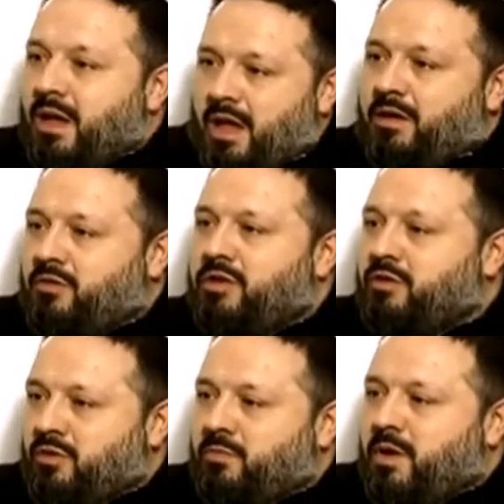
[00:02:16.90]

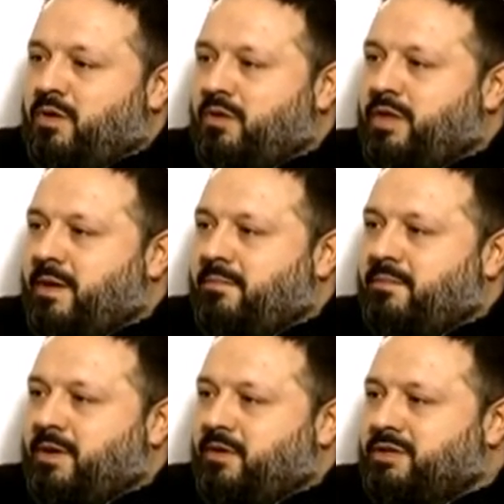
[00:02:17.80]
According to both of
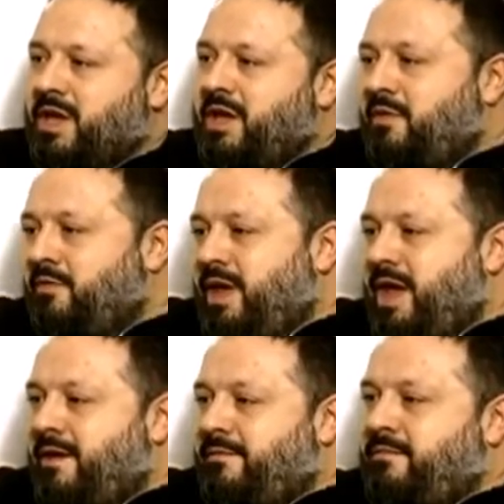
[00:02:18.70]
them, because we
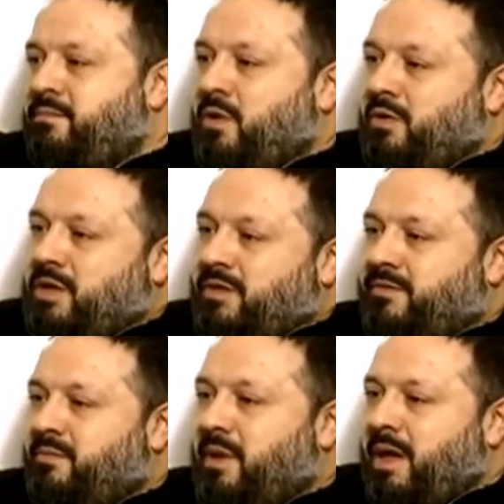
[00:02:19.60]
have both
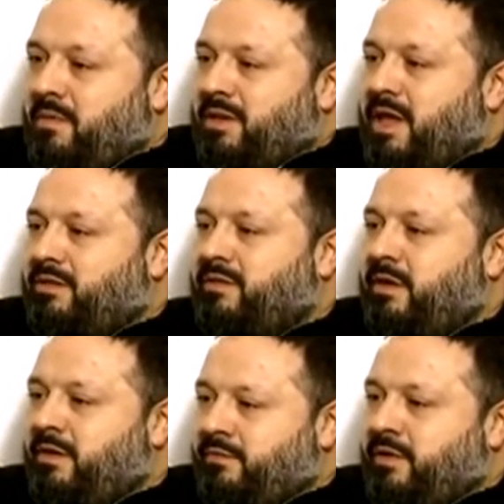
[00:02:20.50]
in the Bible and
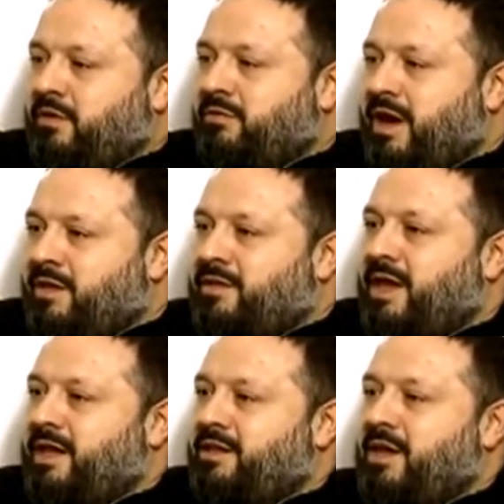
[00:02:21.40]
in the Qur'an
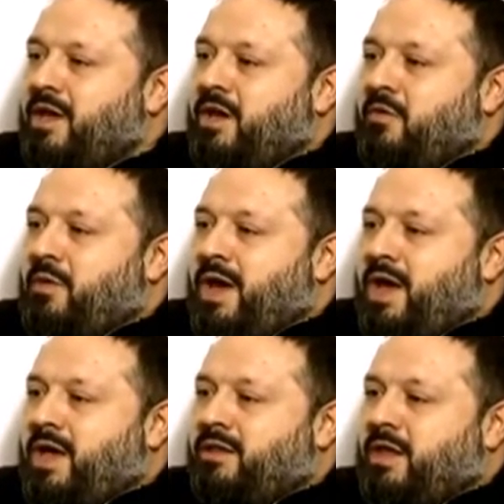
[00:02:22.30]
that
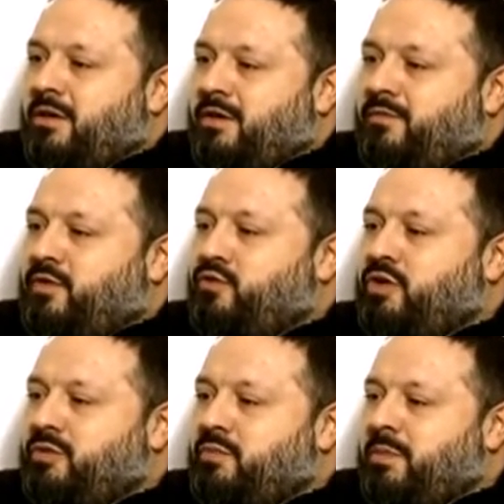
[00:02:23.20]
when the
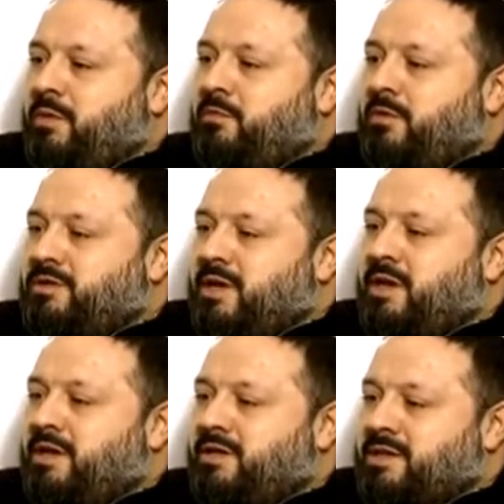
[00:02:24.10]
Jewish people was
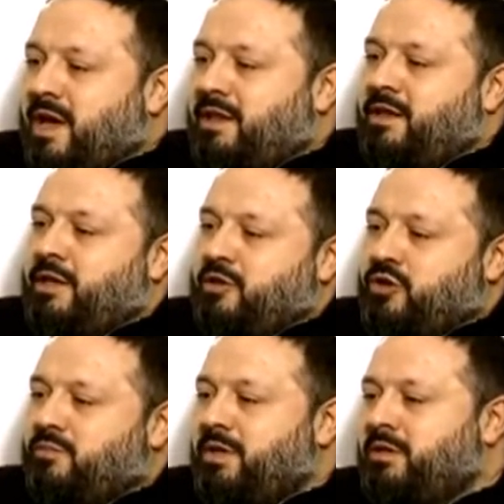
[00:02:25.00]
in exile in
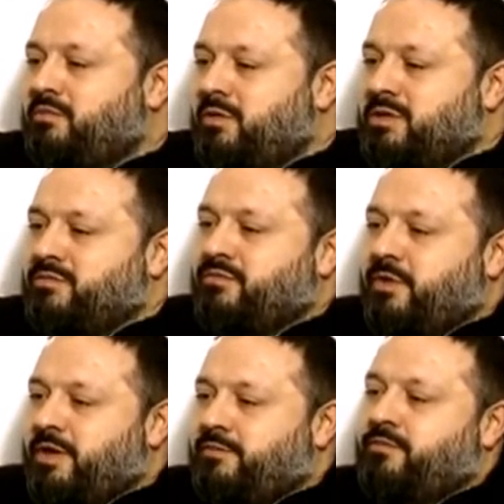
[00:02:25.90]
Egypt, it was
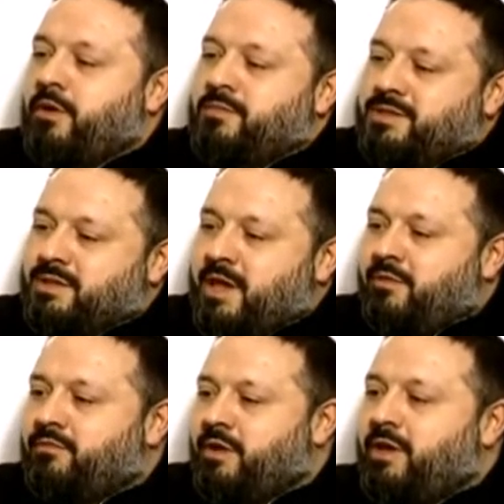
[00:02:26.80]
freed from
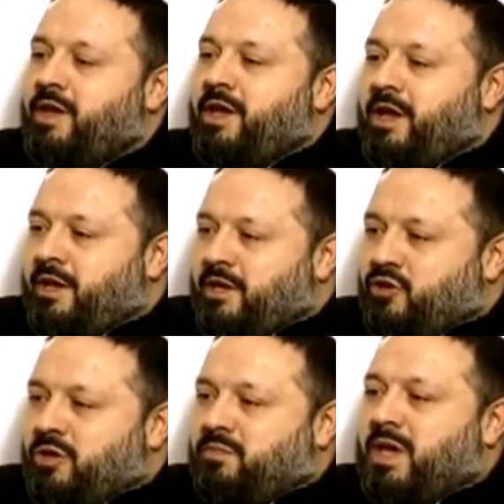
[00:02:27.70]
slavery in
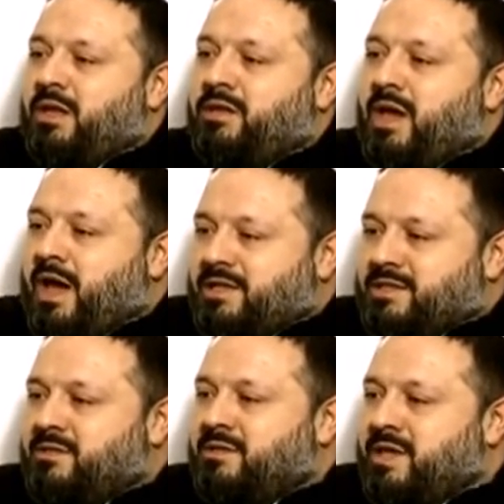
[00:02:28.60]
Egypt and
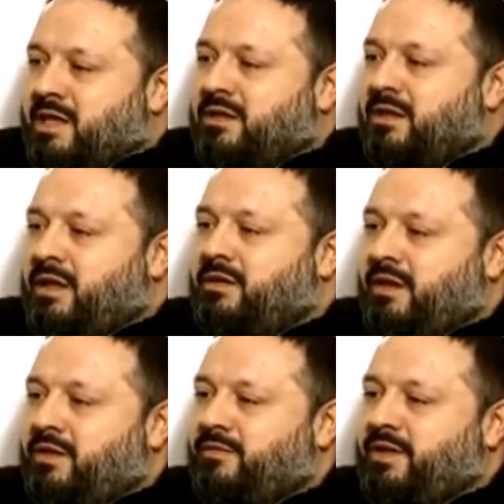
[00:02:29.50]
asked to settle in
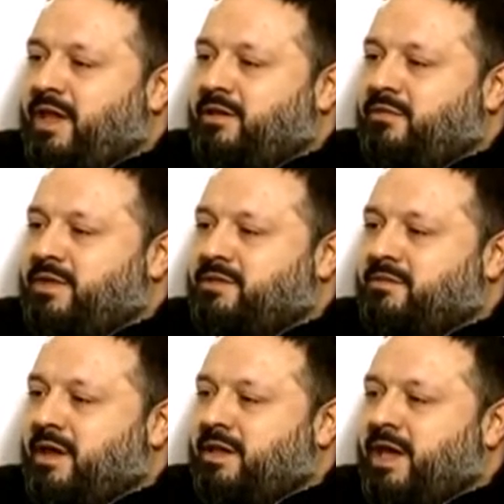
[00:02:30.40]
the land of
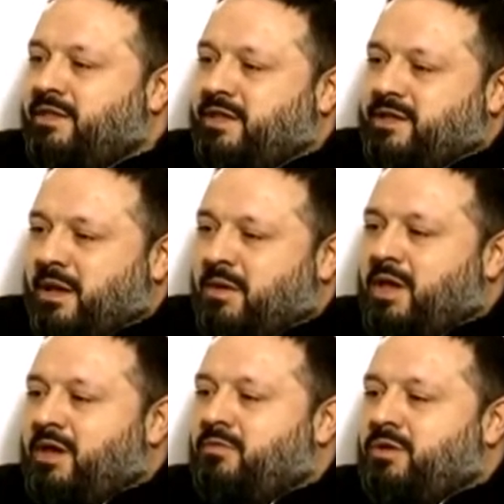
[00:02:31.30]
Israel. And it
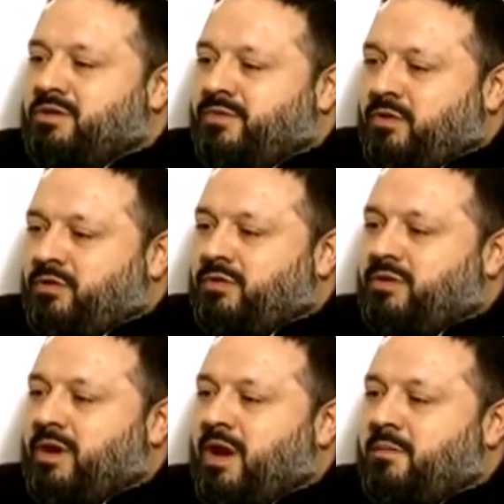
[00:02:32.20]
was the
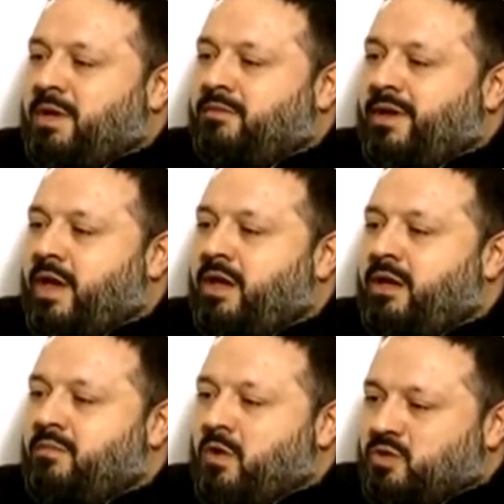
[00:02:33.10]
order coming
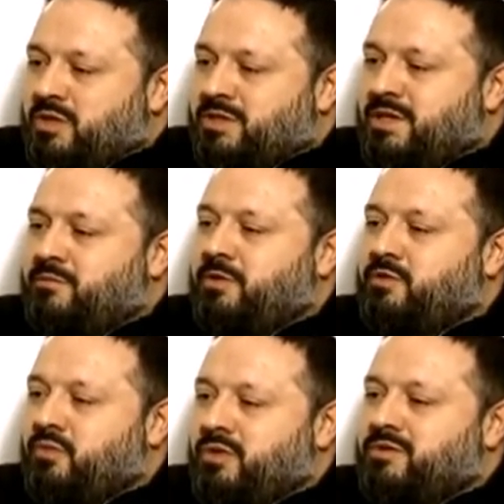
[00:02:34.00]
by Moses,
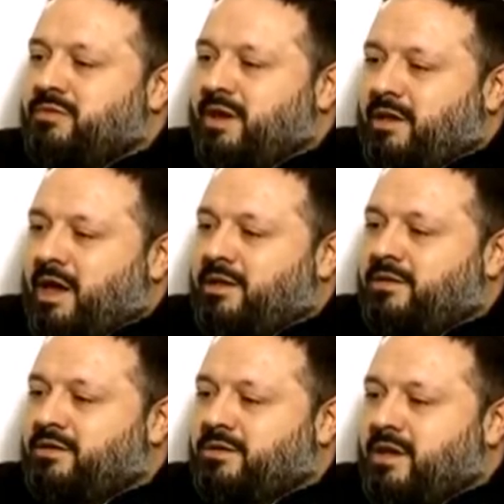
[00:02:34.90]
which was
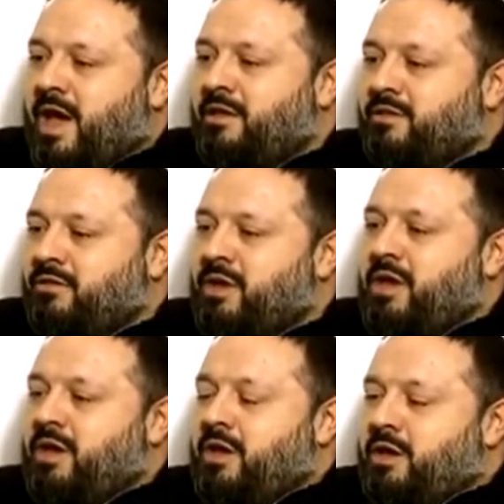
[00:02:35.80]
realized under
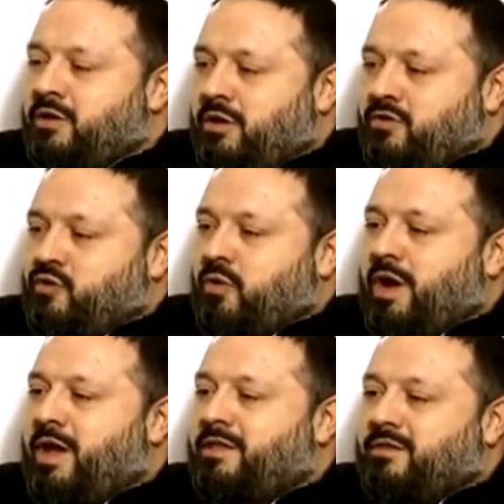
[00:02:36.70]

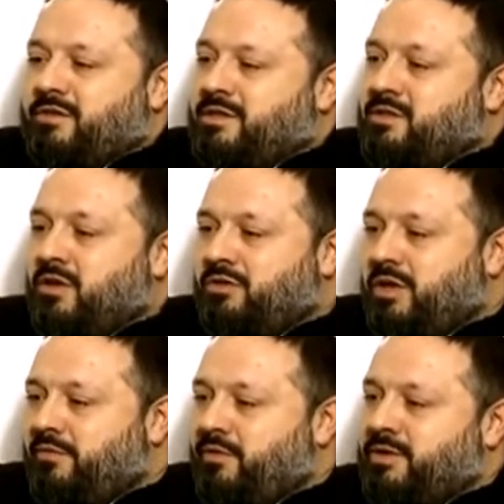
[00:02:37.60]
Joshua. And there is no
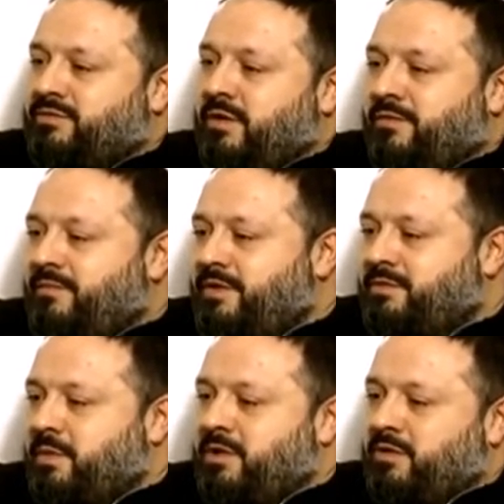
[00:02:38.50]
difference from
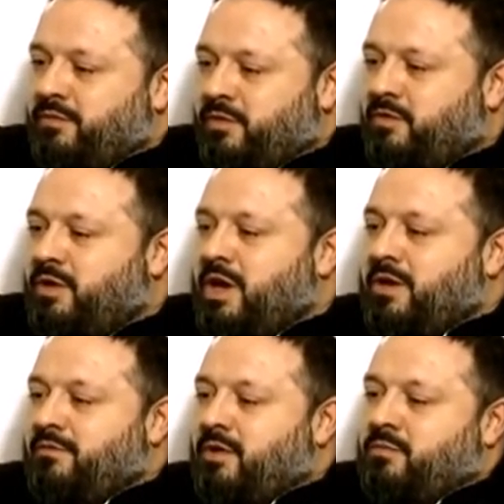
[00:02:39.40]
this point of view
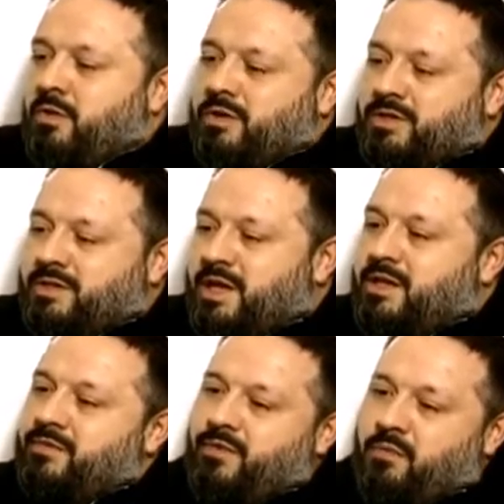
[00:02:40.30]
from what is
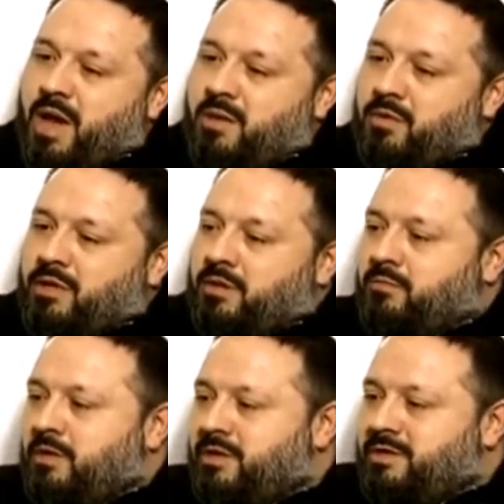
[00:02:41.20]
said in the Bible
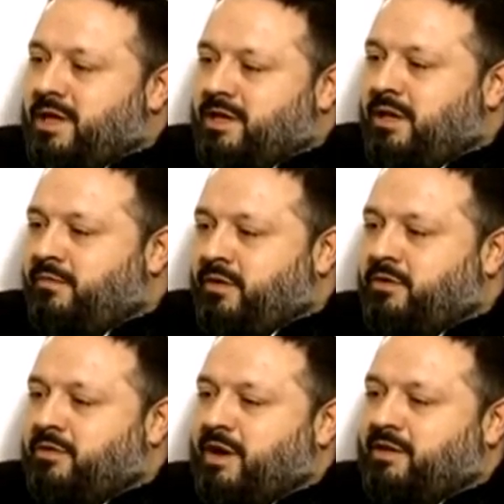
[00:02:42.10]
and what is said in the
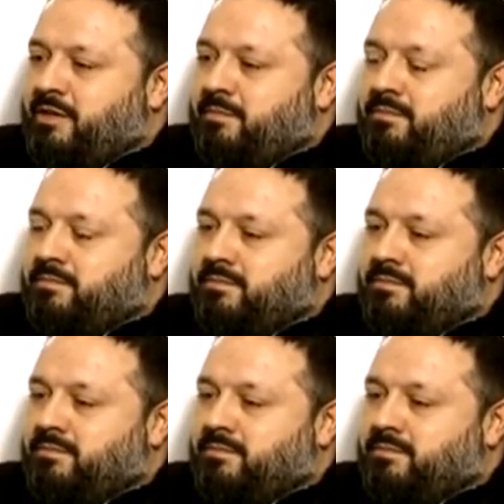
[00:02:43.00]
Quran.